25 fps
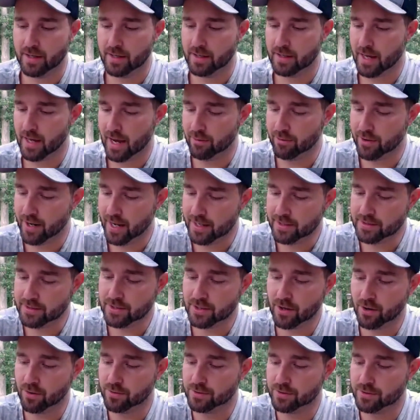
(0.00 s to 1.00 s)
I would hate
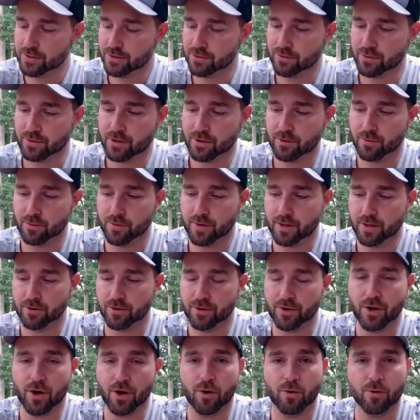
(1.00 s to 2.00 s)
to go into a career
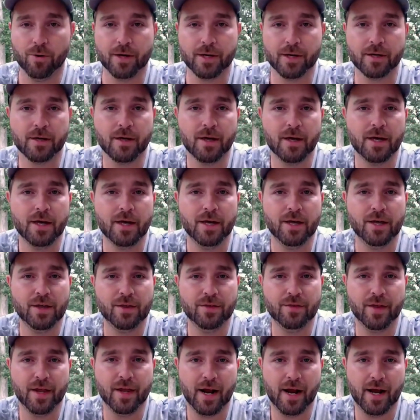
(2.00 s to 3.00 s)
knowing
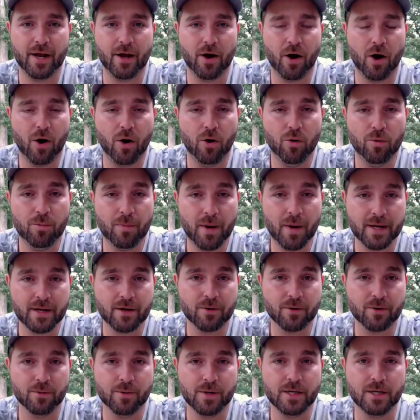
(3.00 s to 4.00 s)
that I owe my
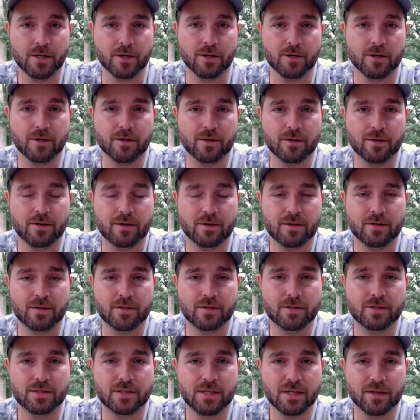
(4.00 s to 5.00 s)
career
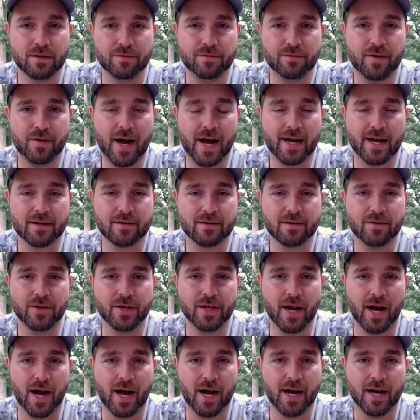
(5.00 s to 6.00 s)
to the fact
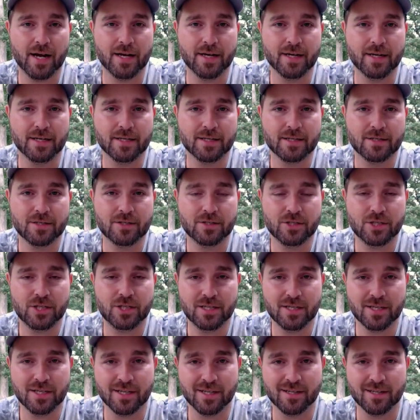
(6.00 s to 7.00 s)
that I
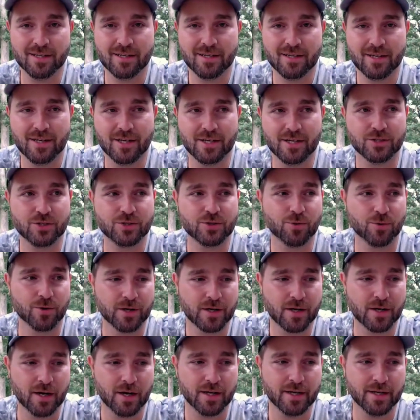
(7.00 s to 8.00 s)
cheated and
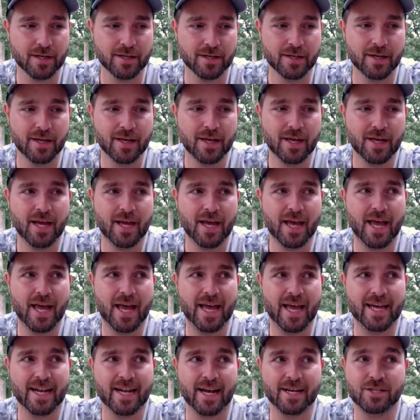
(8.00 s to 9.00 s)
shortcutted
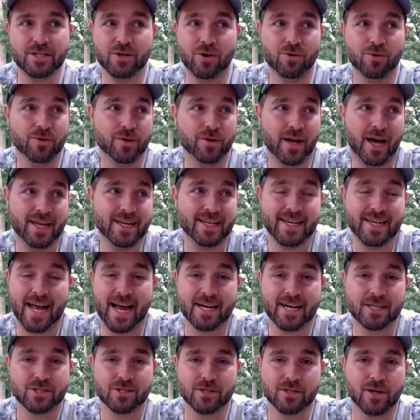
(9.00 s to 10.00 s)
and I didn't
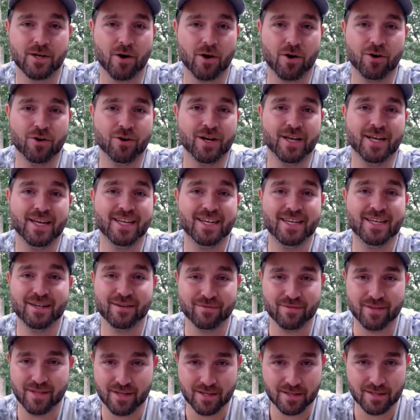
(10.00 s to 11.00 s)
actually earn any
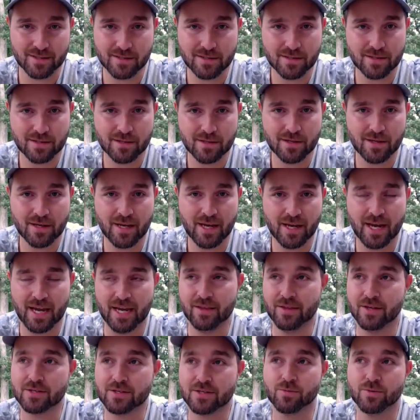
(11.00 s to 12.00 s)
of this.
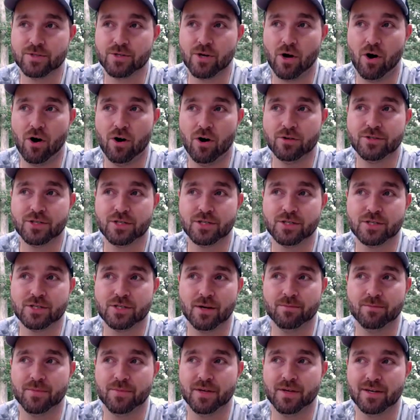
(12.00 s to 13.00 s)
And this was all just
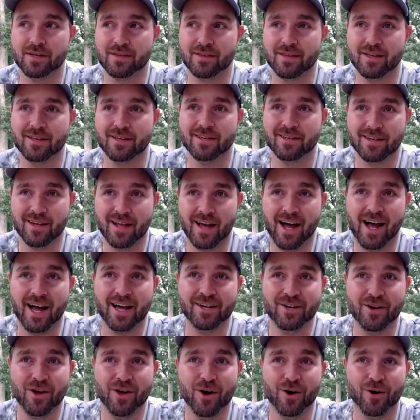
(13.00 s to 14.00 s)
something that I
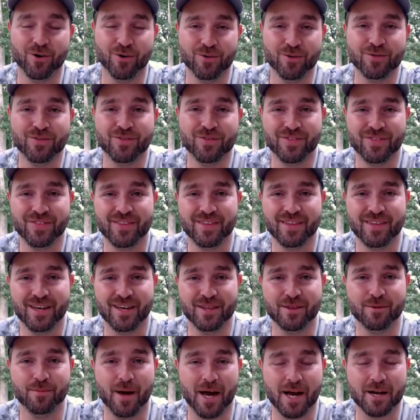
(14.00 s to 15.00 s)
know
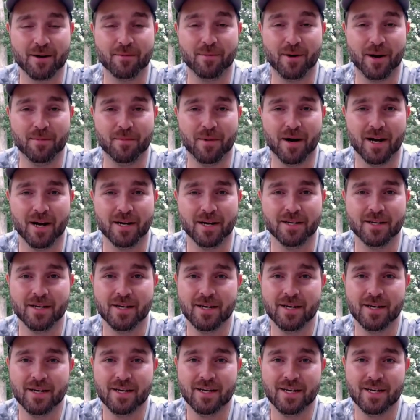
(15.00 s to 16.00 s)
in the back of my mind
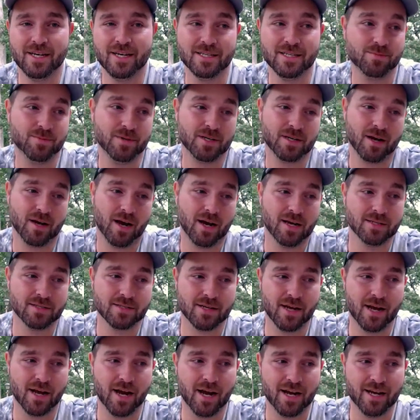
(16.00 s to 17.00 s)
is
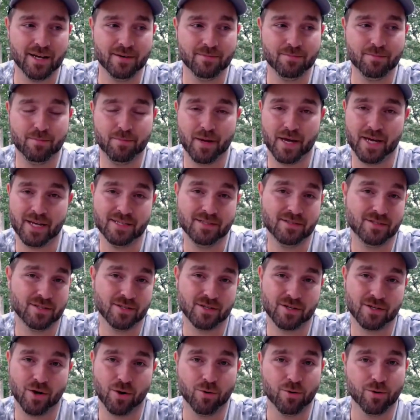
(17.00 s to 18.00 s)
because I paid
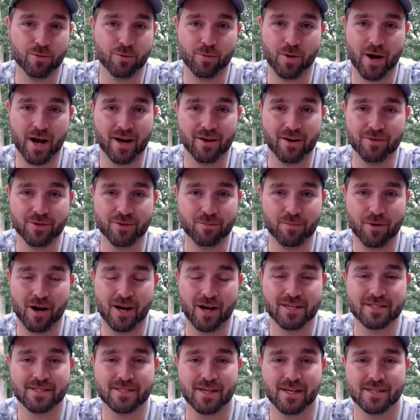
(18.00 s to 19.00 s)
to go around the
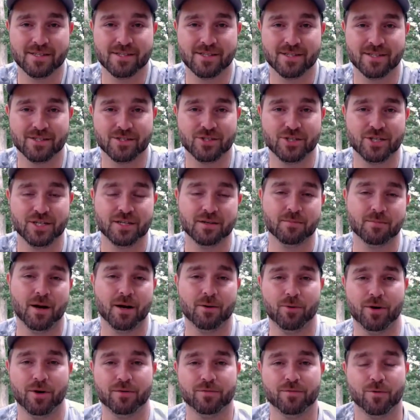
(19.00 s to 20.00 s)
process and cheated my
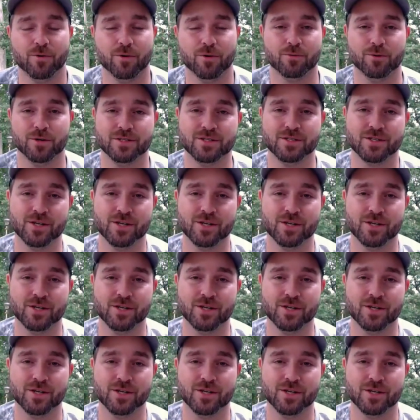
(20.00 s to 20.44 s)
way forward.